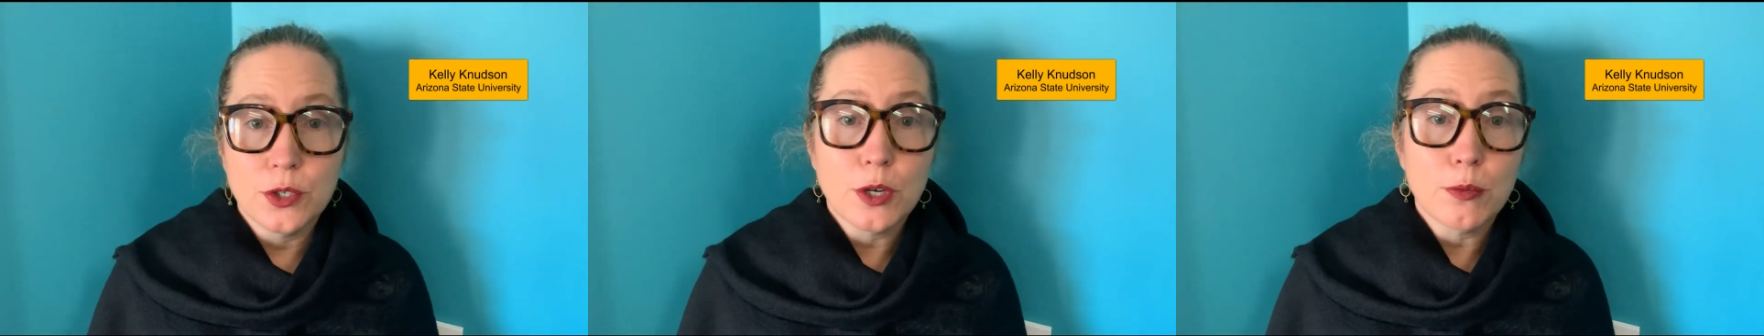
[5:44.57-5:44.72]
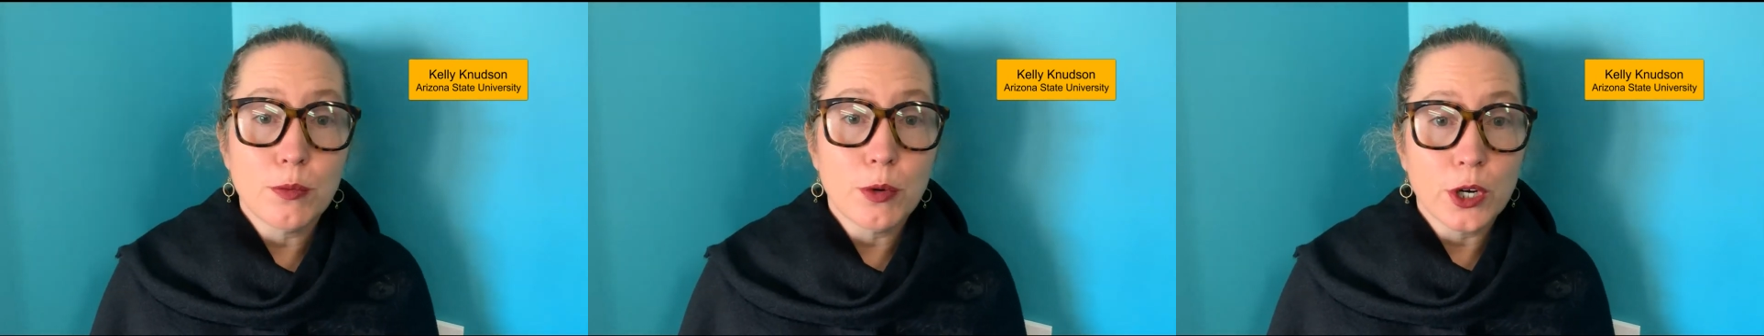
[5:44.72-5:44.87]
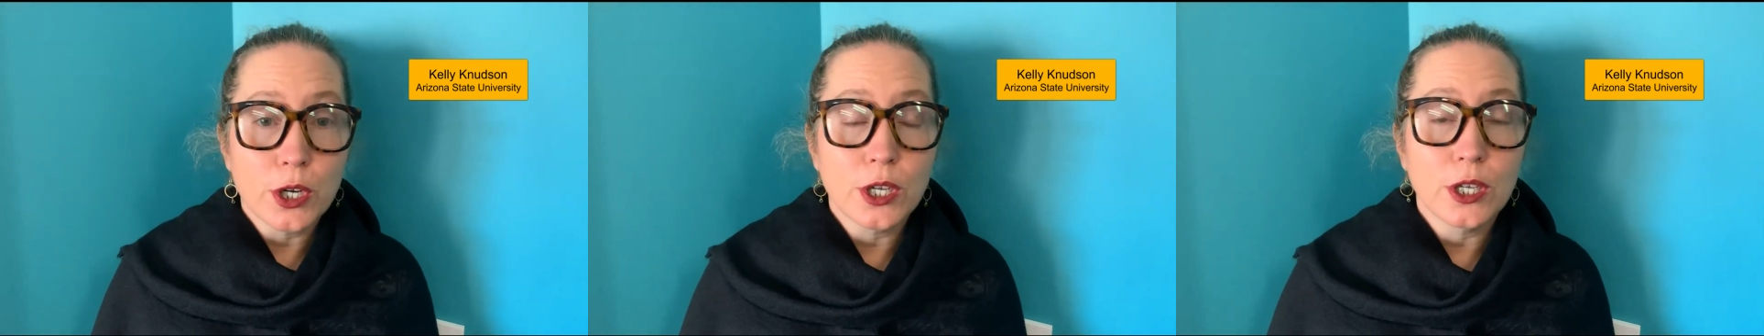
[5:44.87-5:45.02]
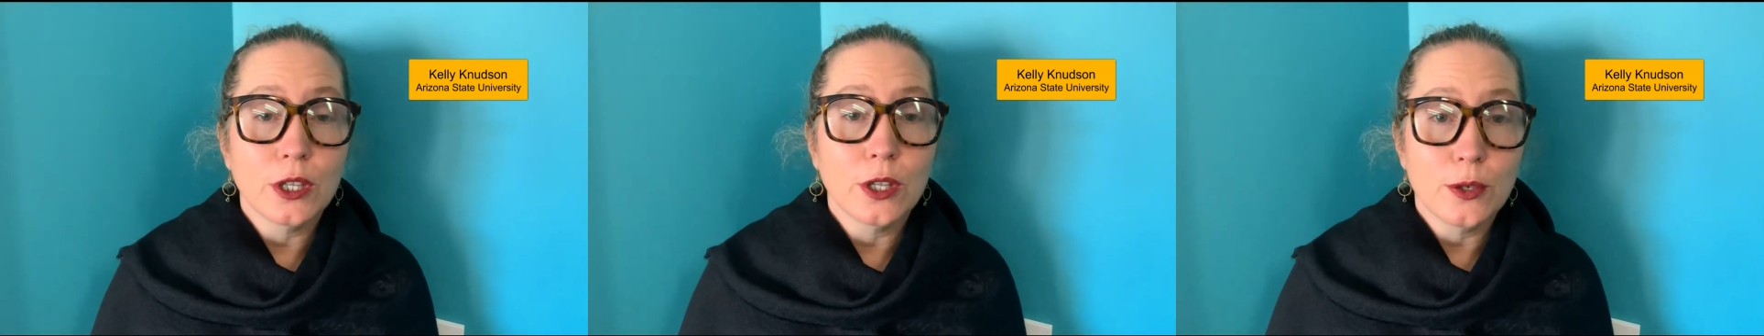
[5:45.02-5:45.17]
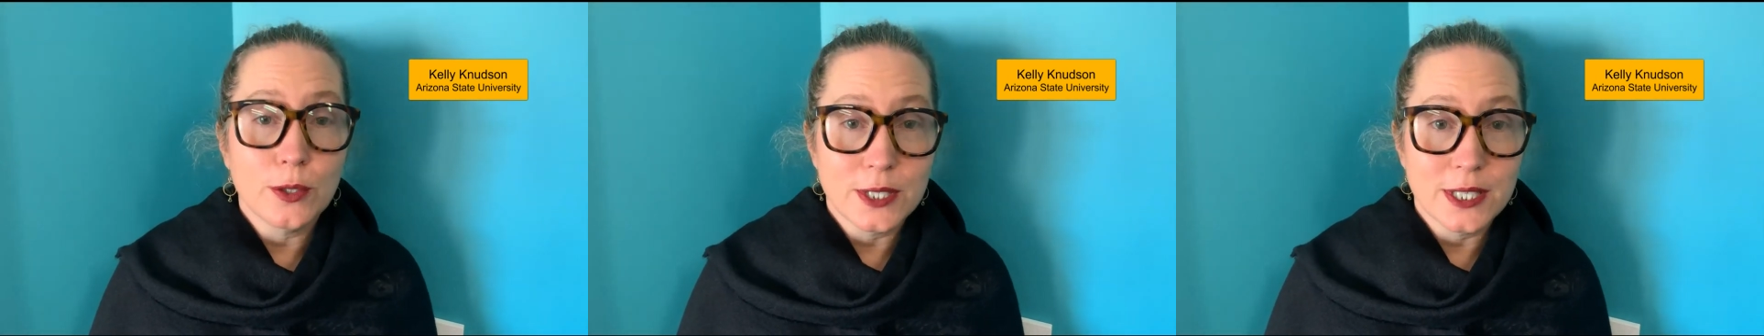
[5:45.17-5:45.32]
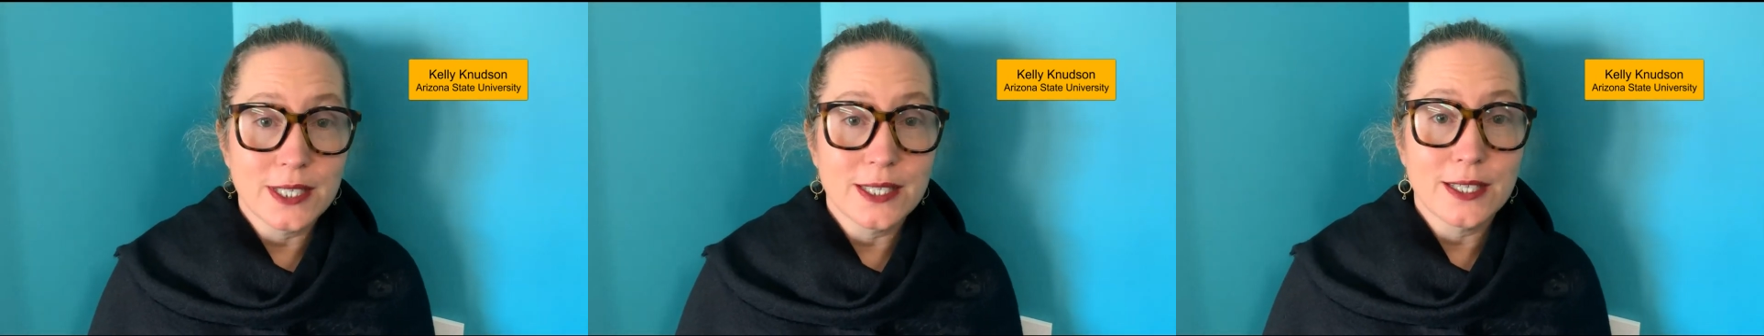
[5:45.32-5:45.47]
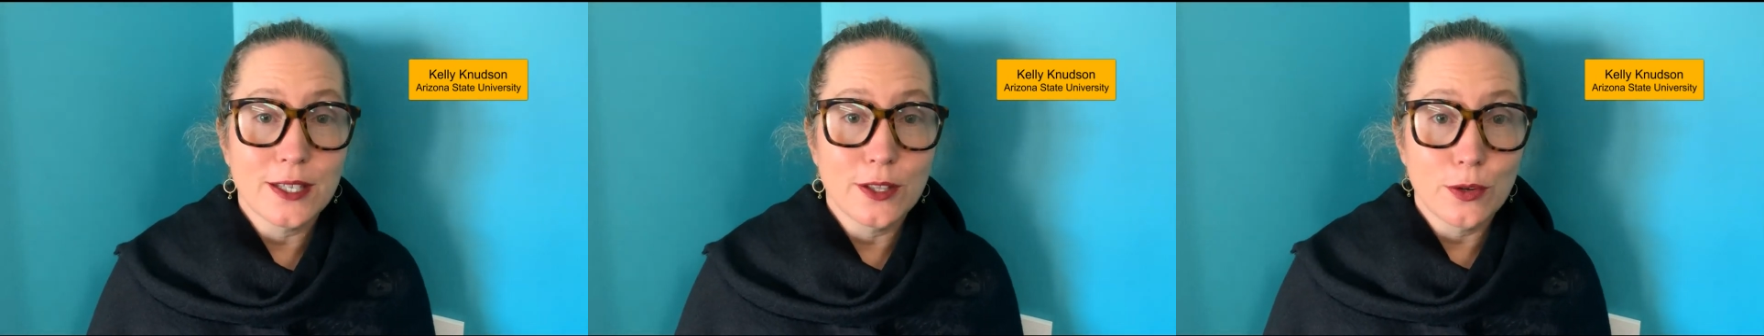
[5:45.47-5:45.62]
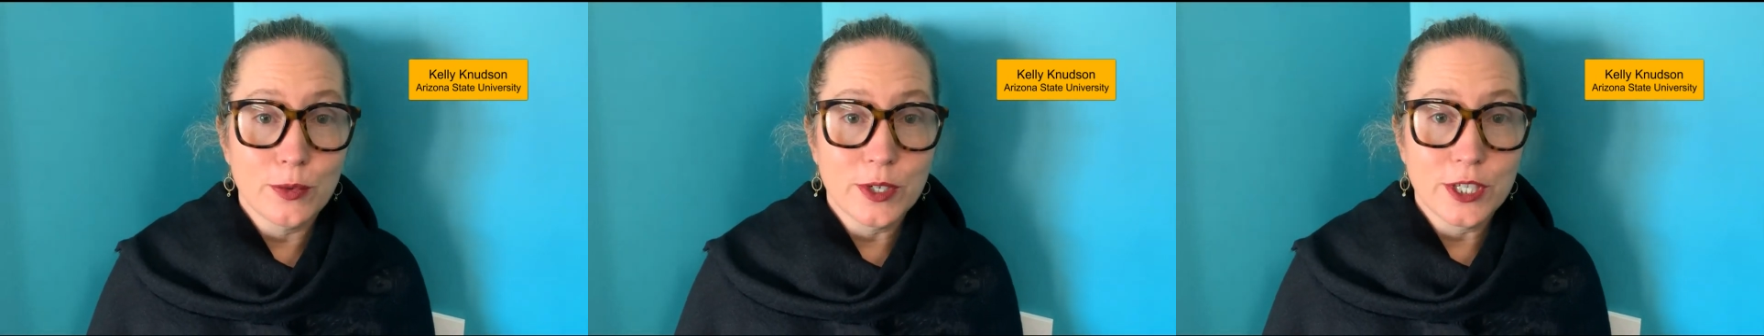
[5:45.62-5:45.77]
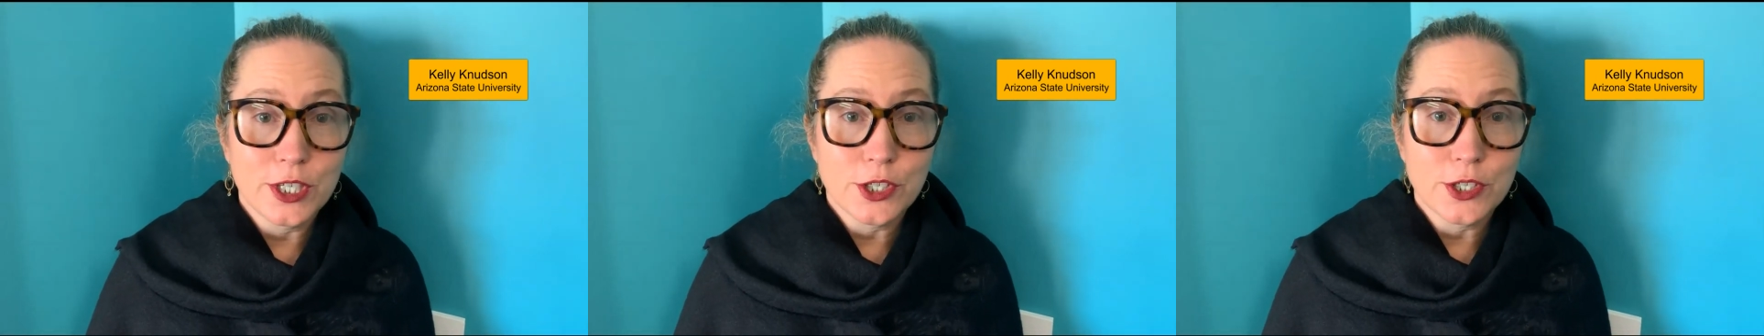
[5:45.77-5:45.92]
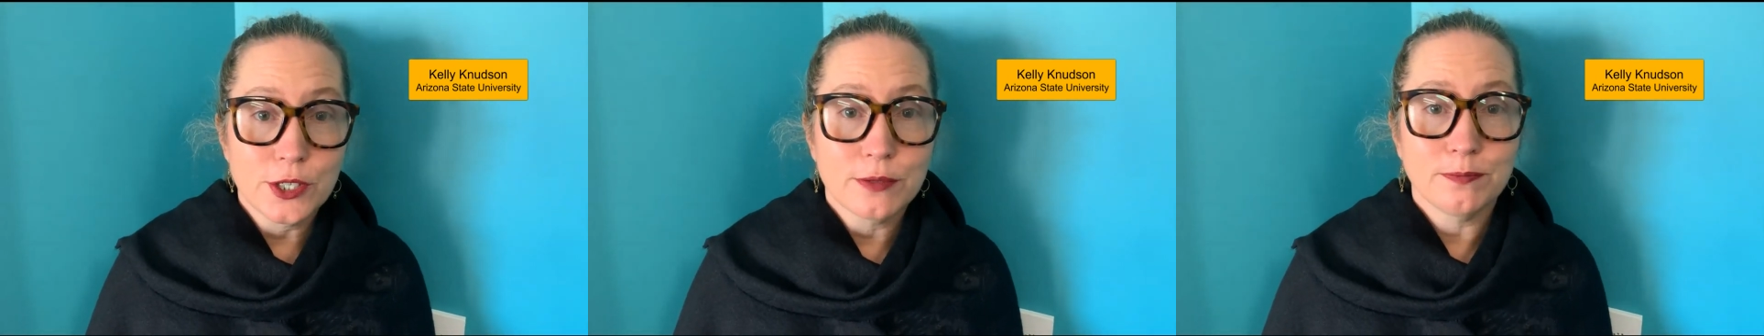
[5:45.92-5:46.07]
tuberculosis in the
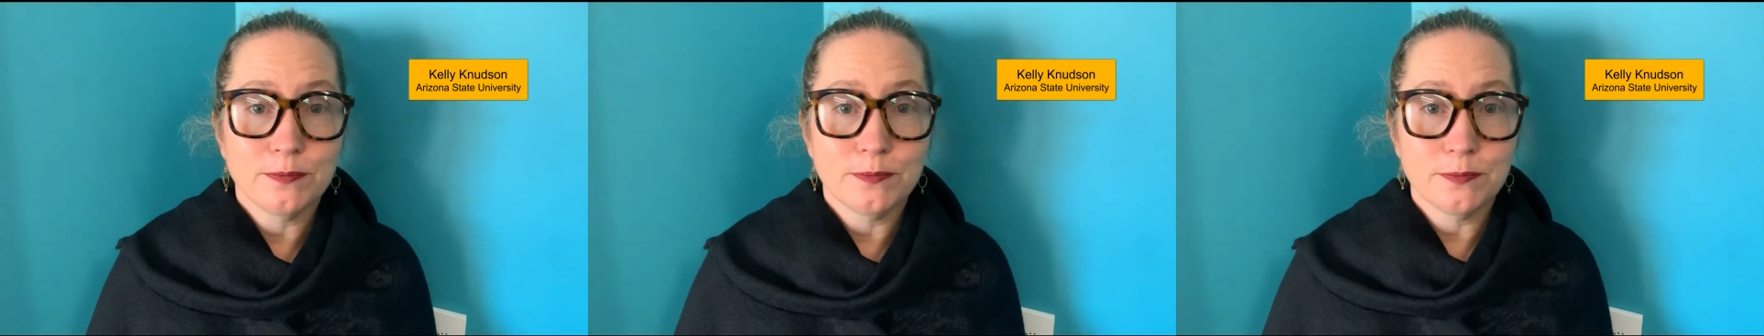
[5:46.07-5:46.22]
region.